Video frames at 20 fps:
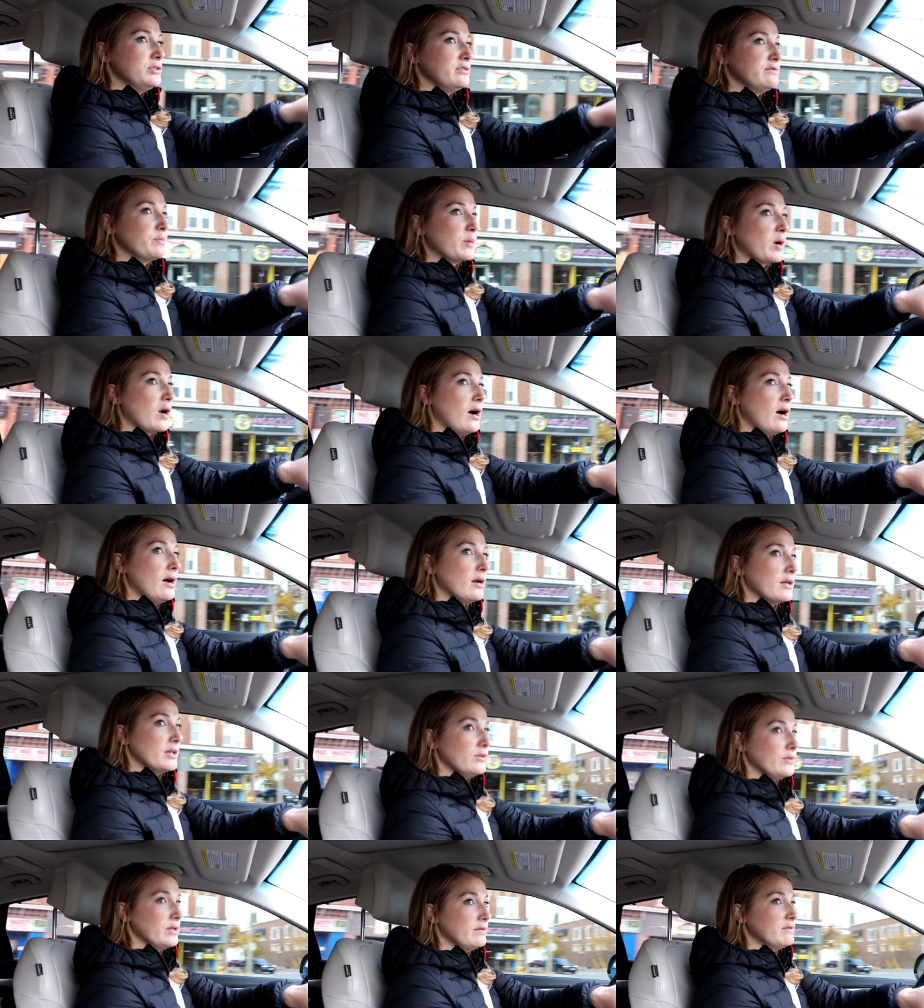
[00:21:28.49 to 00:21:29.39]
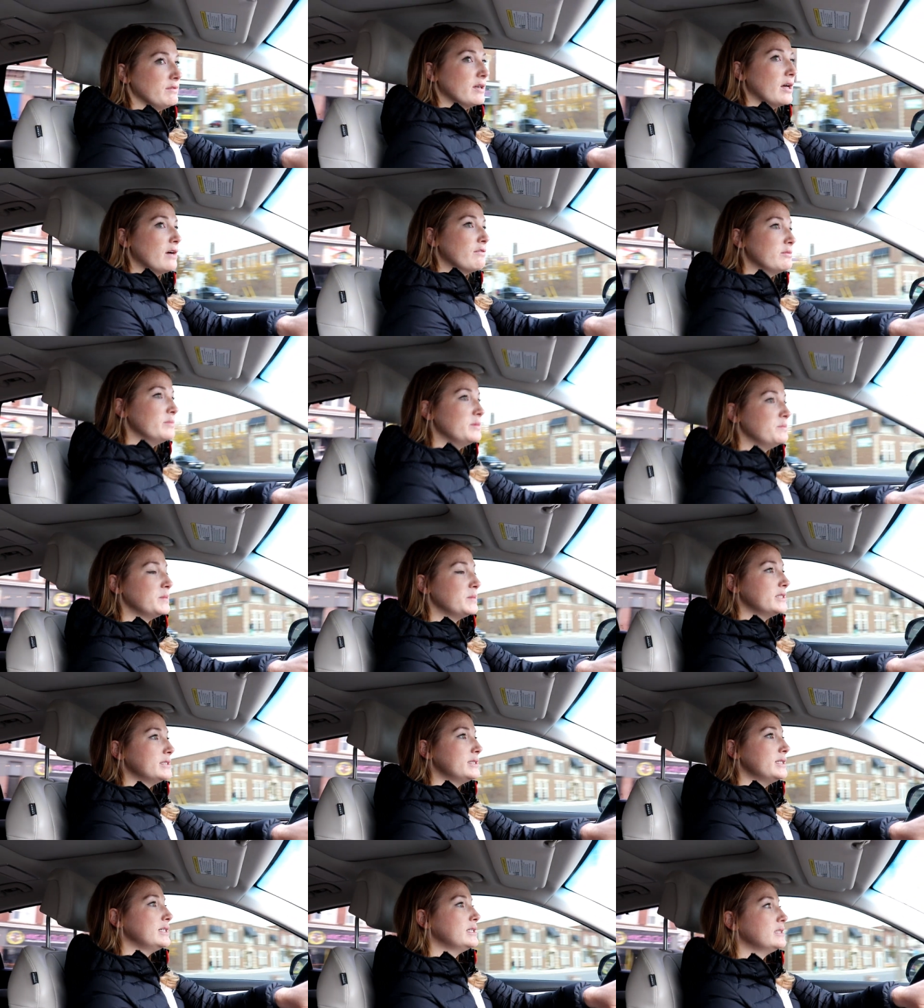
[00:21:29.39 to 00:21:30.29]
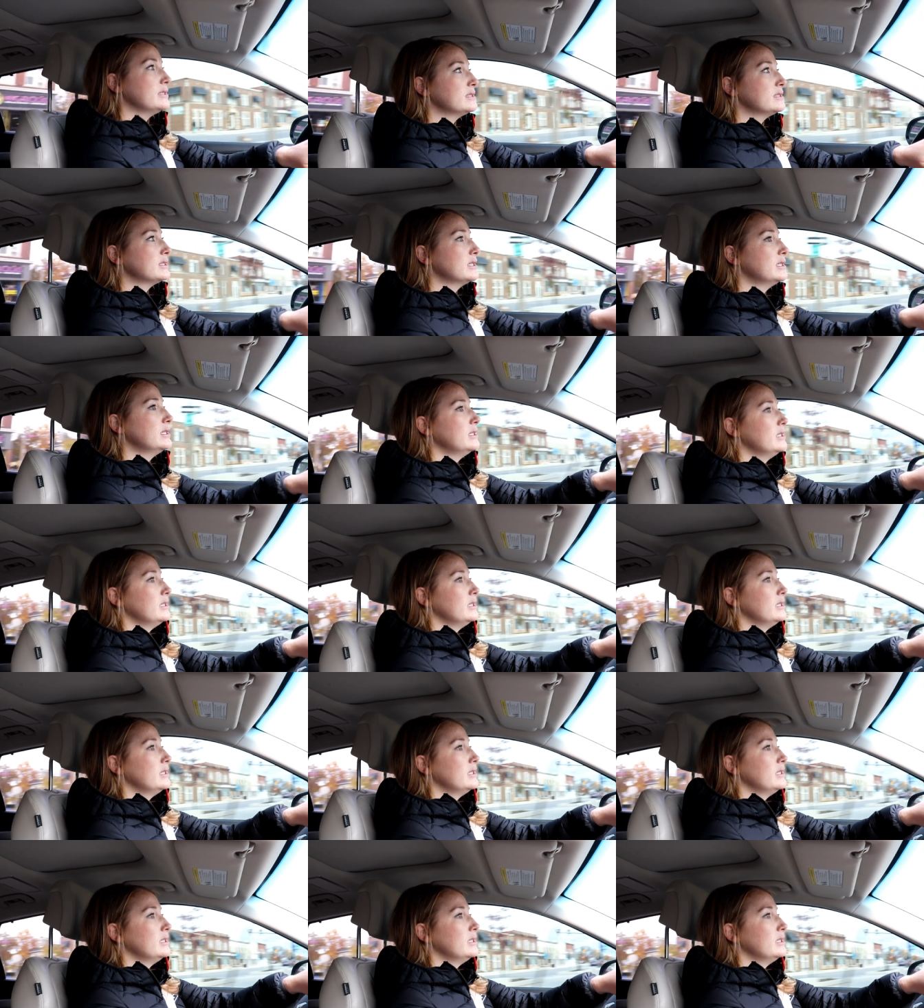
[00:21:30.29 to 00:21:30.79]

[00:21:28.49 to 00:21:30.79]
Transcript: You have Brock. You have the government buildings.